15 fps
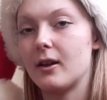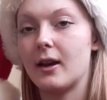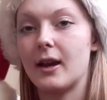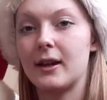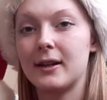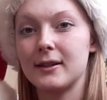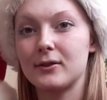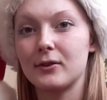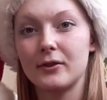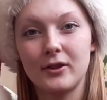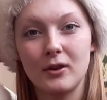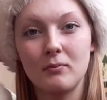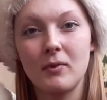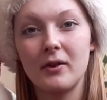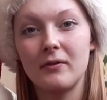And it's
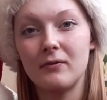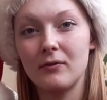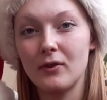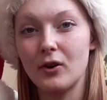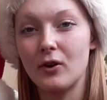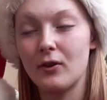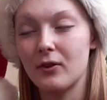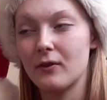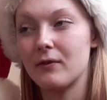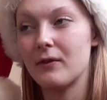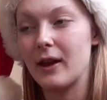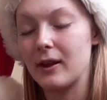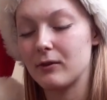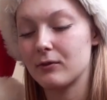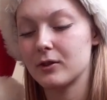also my other
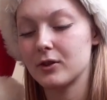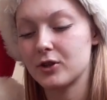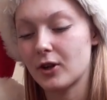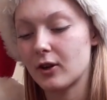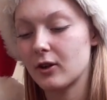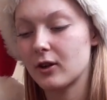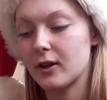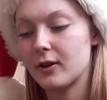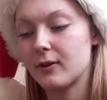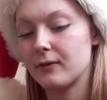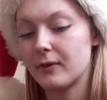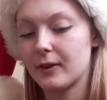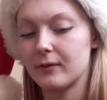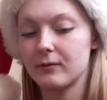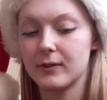favourite chocolate other
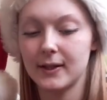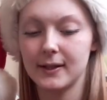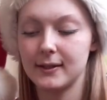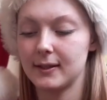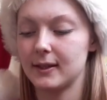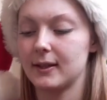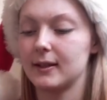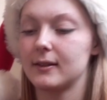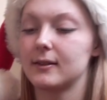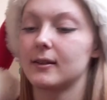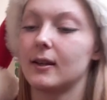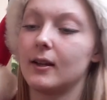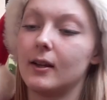than Reese's.